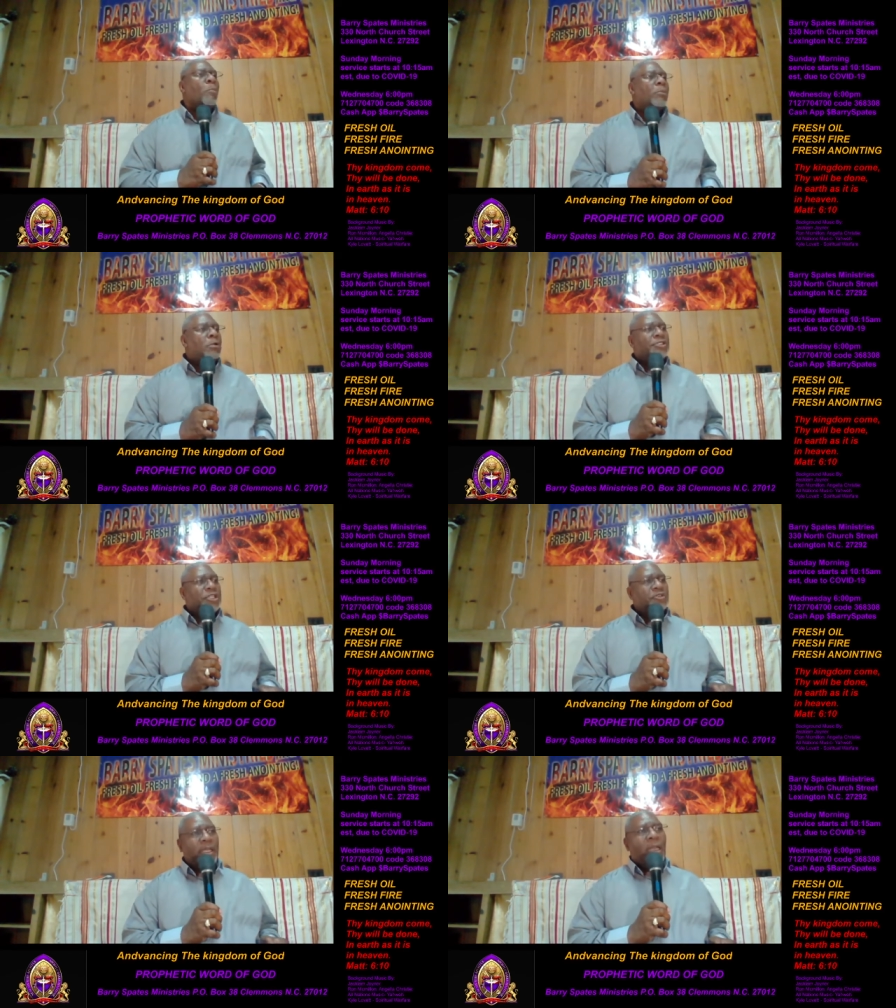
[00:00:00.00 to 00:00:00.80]

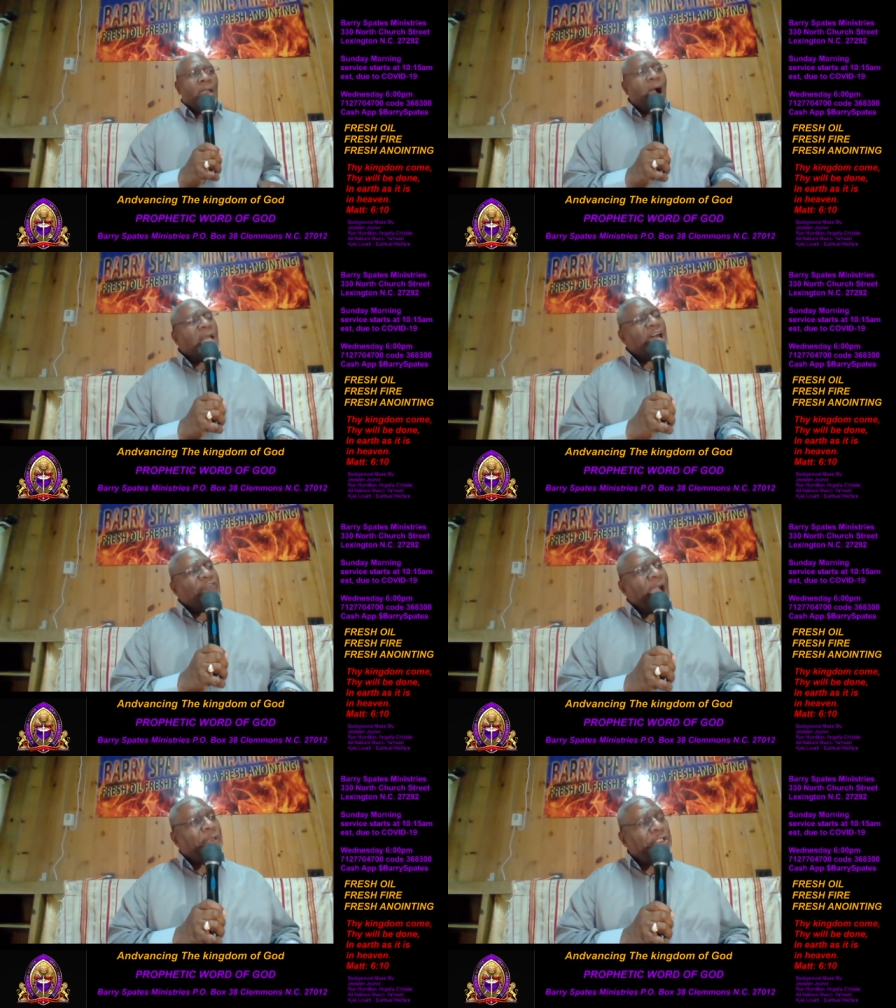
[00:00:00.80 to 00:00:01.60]
Excuse me. All I've
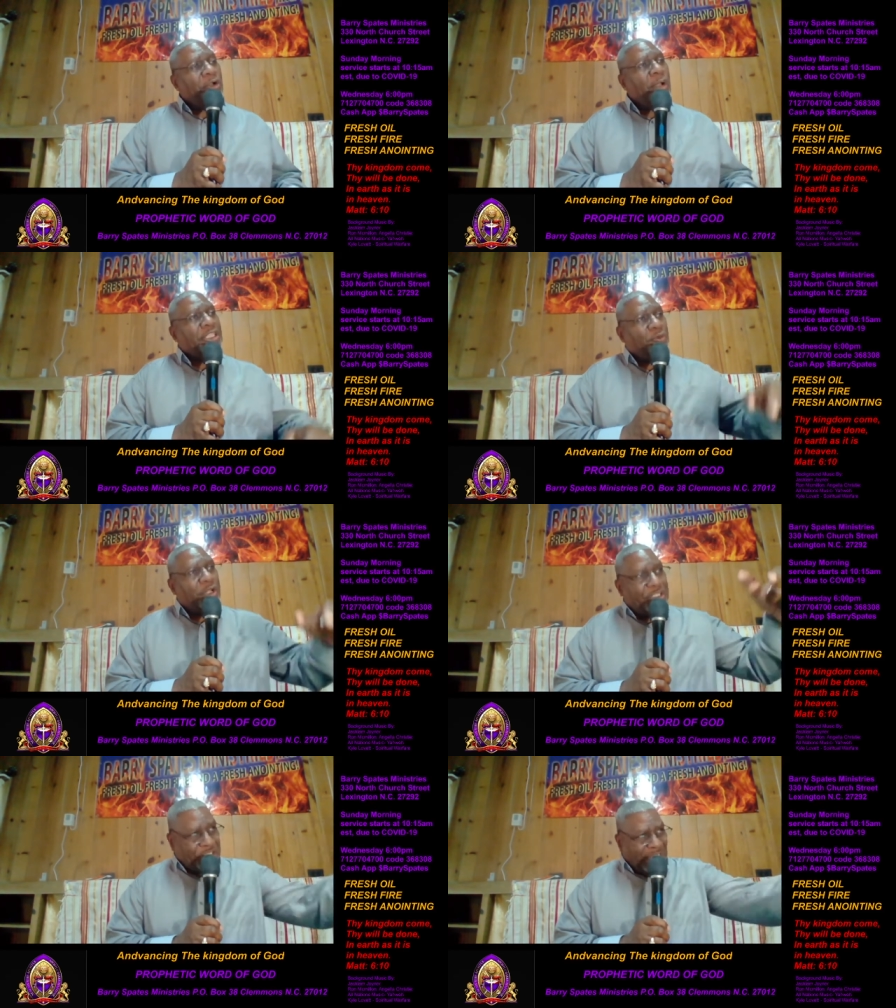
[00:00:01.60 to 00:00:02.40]
got to do is
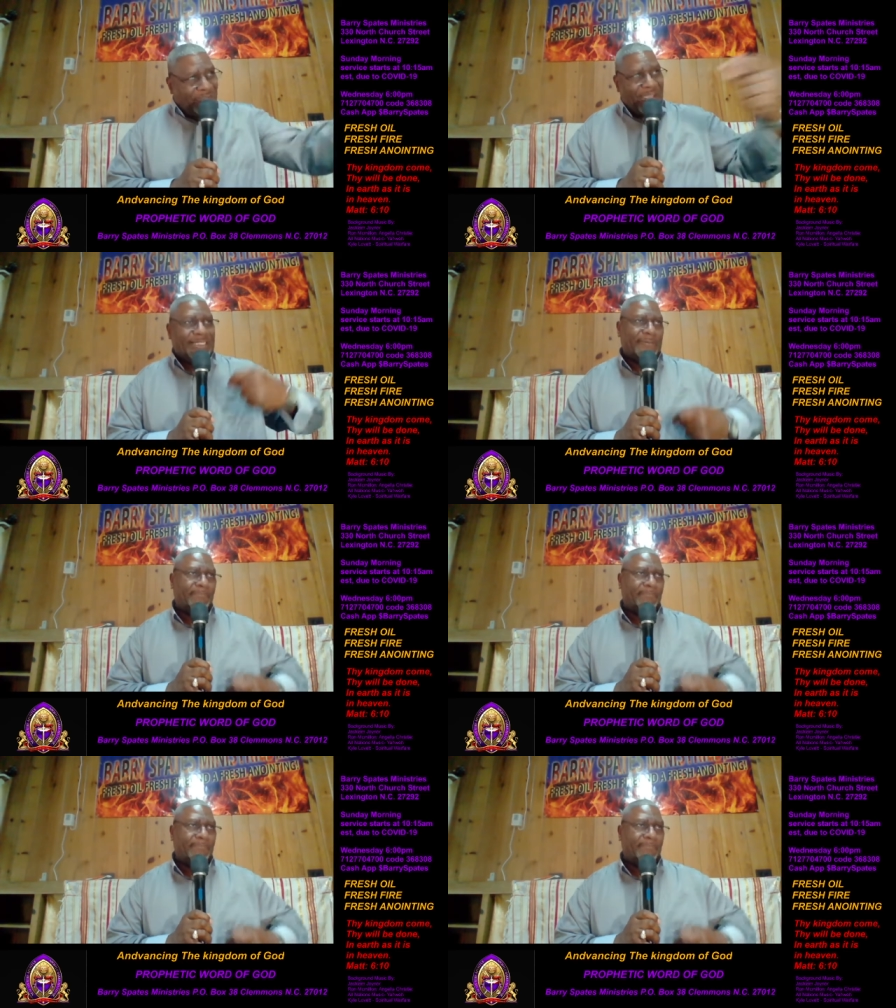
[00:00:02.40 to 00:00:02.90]
receive it.